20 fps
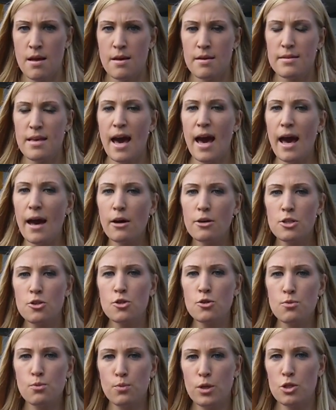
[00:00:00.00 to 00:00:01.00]
Now, as
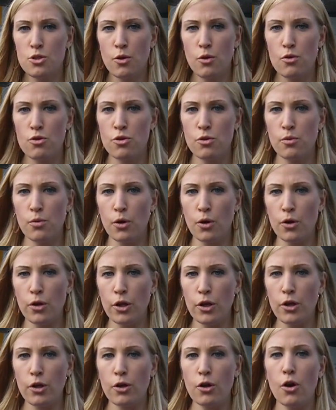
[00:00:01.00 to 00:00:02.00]
you, we told you
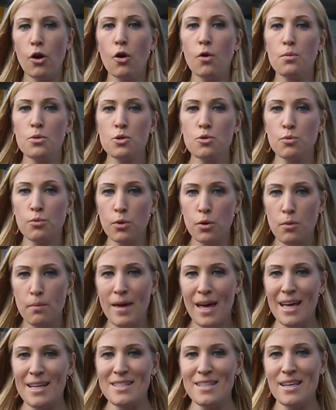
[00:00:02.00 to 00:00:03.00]
earlier, Cope's
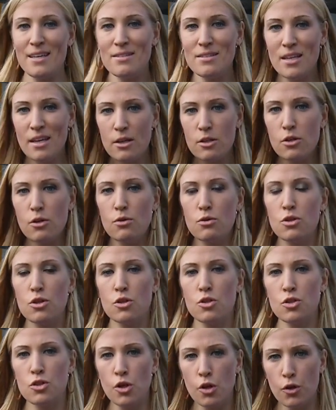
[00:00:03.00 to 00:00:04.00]
roommates continue to
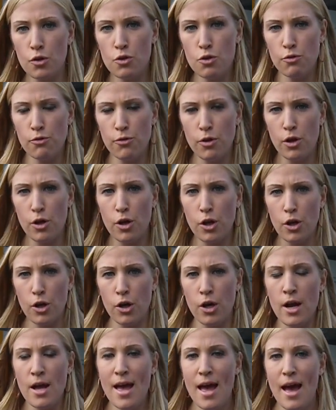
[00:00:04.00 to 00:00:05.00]
search for
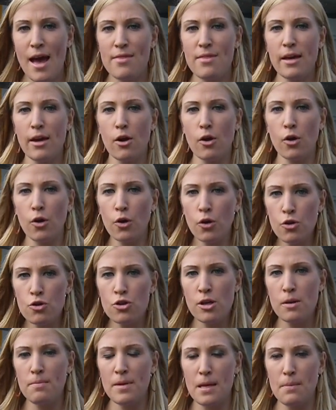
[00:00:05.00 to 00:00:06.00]
her, and they are
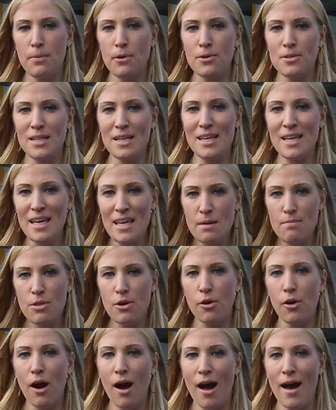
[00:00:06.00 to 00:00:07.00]
urging people to keep
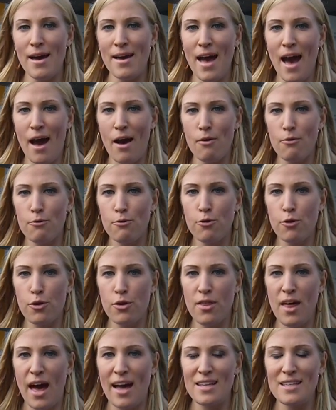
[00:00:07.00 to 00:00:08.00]
their eye out for
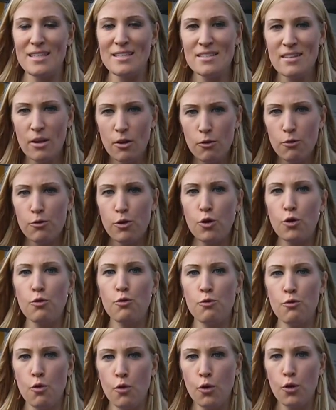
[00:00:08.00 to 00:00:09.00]
that silver
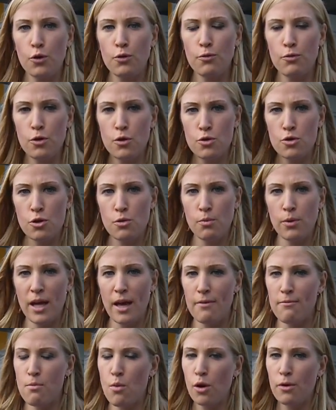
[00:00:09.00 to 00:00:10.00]
Ford Fusion. We
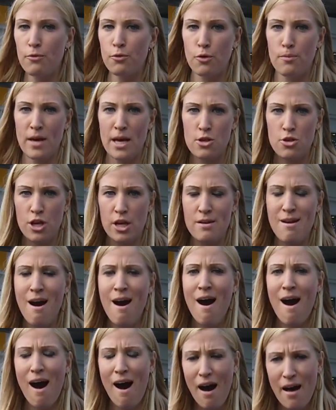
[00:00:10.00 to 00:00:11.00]
have more information
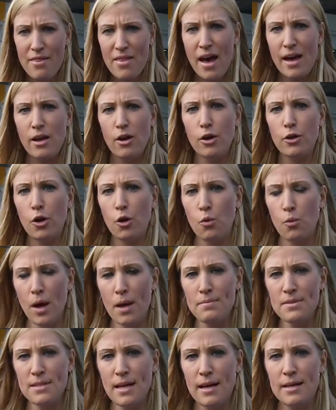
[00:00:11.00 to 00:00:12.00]
on that on our
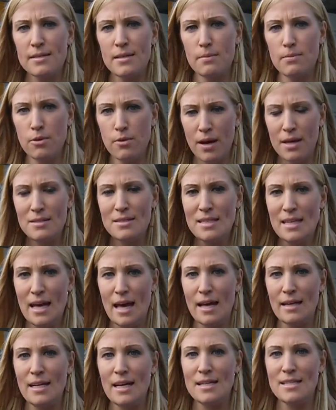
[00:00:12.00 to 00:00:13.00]
website,
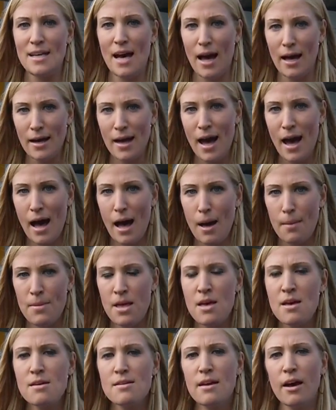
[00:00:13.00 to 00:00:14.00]
WNCN.com.
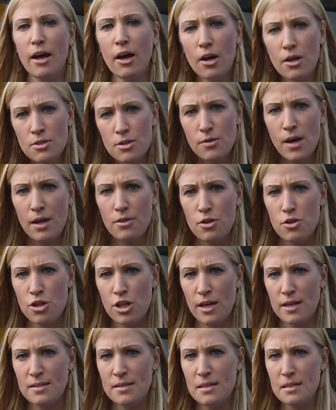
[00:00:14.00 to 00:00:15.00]
Now, I also had the
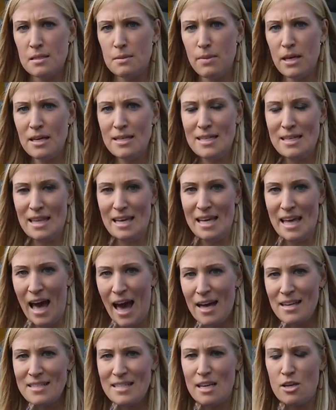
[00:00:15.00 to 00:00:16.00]
chance to speak to the
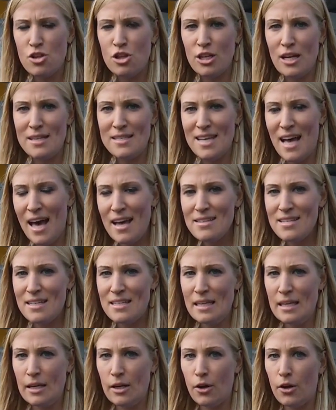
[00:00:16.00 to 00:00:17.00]
gas station attendant
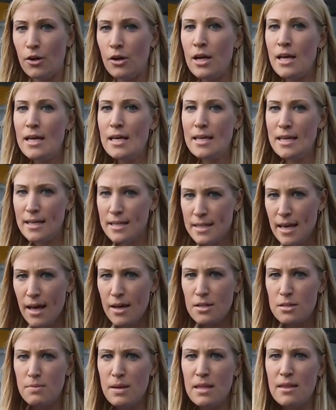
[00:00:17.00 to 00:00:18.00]
here. He
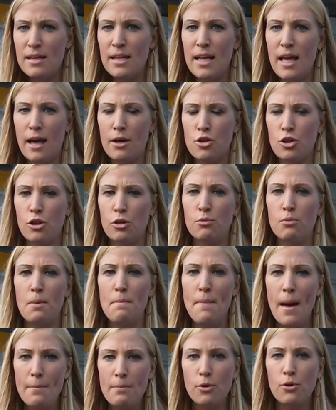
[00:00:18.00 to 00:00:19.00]
tells me that he actually
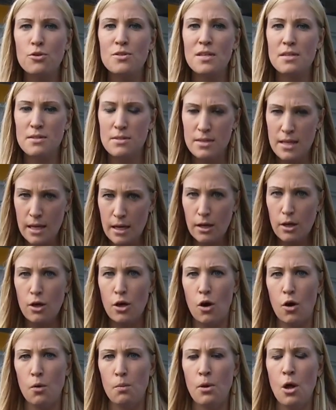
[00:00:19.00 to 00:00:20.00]
remembers seeing
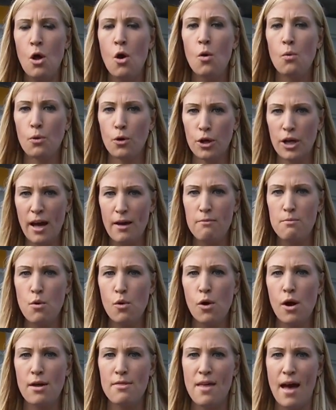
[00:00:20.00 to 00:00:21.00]
Cope. We're going to have
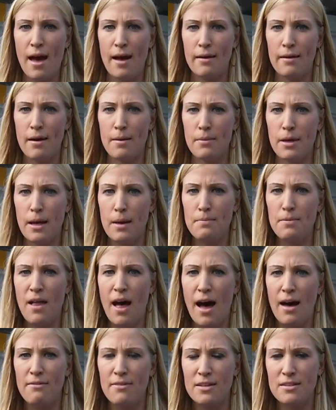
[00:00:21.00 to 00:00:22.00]
more on that coming up
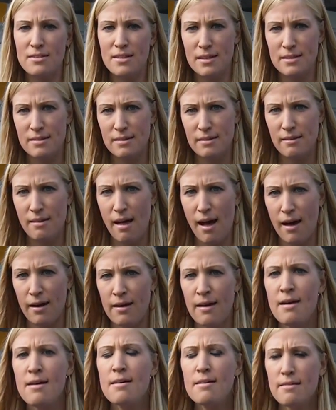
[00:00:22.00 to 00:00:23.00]
live at 6 o'clock.
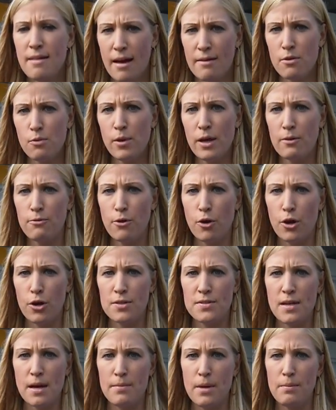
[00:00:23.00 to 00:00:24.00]
Live in Wake
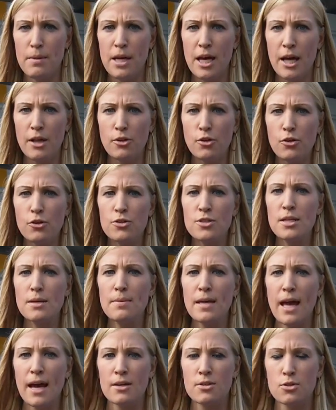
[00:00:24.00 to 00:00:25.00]
Forest, I'm Amy Cutler,
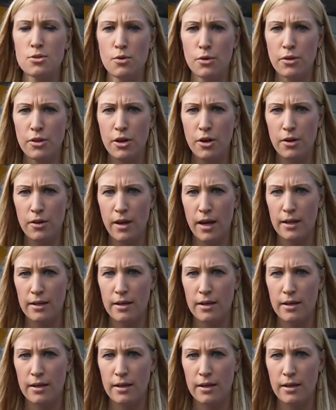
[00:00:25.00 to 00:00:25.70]
CBS North Carolina.